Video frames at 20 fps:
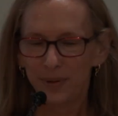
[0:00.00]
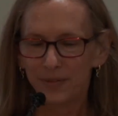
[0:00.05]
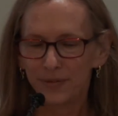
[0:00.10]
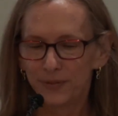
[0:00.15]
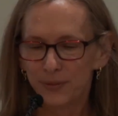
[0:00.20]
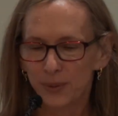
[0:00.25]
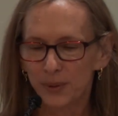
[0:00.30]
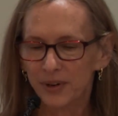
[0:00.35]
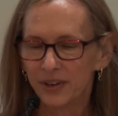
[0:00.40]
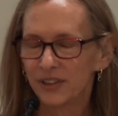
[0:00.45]

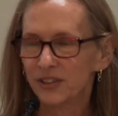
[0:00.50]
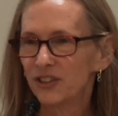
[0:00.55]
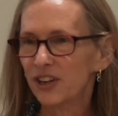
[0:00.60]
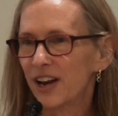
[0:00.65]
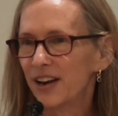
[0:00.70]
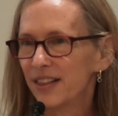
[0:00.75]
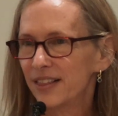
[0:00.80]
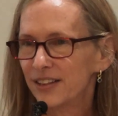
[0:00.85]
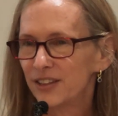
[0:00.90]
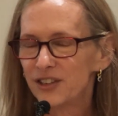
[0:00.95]
before
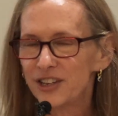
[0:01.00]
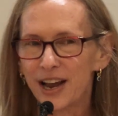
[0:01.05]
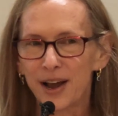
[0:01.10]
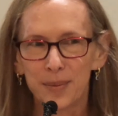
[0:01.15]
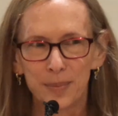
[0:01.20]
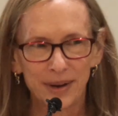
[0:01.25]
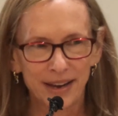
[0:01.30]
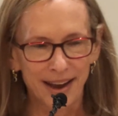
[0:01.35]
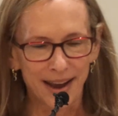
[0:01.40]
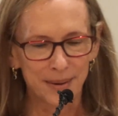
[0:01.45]
Jonathan Chou
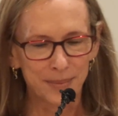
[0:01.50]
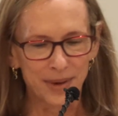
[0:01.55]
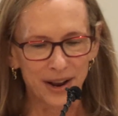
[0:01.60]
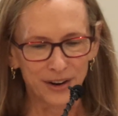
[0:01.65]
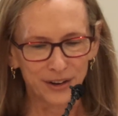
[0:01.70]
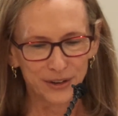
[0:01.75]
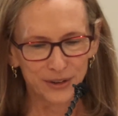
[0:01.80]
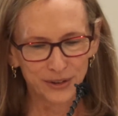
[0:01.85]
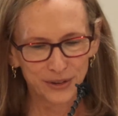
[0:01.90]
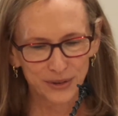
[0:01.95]
began
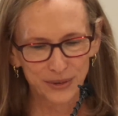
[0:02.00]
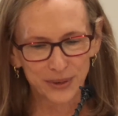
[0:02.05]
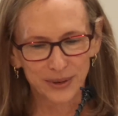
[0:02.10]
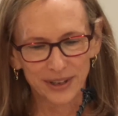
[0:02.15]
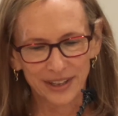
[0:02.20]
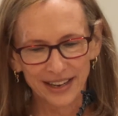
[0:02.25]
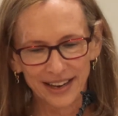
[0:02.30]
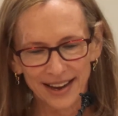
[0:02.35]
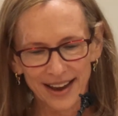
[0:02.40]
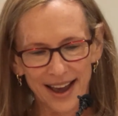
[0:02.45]
medical
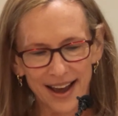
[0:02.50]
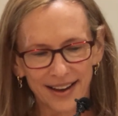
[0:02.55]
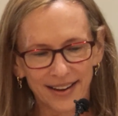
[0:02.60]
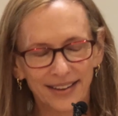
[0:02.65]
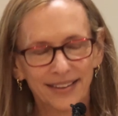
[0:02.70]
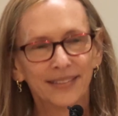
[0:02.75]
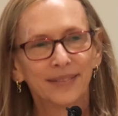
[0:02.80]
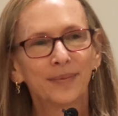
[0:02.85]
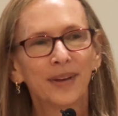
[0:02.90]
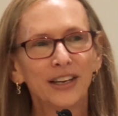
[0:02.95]
school at
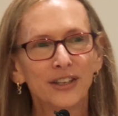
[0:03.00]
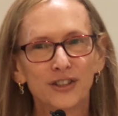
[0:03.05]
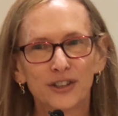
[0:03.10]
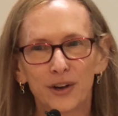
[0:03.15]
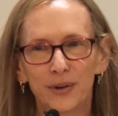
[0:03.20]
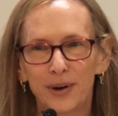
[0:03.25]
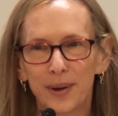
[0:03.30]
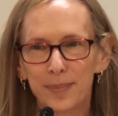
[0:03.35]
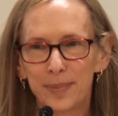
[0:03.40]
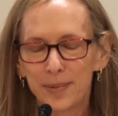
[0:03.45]
Keck, he
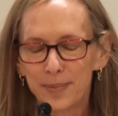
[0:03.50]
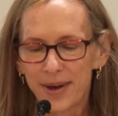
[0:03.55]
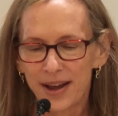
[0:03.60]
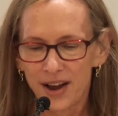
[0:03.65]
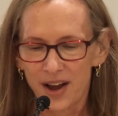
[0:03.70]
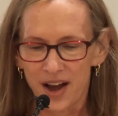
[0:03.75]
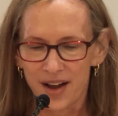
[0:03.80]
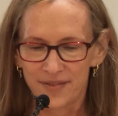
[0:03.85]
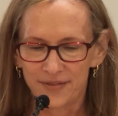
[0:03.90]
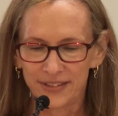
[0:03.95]
showed up at
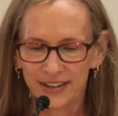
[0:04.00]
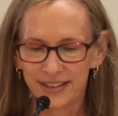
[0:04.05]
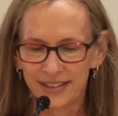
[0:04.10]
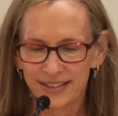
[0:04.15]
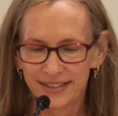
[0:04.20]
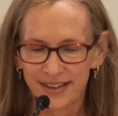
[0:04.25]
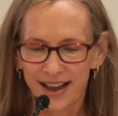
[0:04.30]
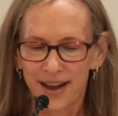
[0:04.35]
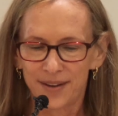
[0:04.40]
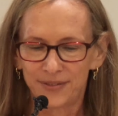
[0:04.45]
my
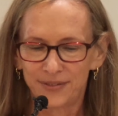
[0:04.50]
office,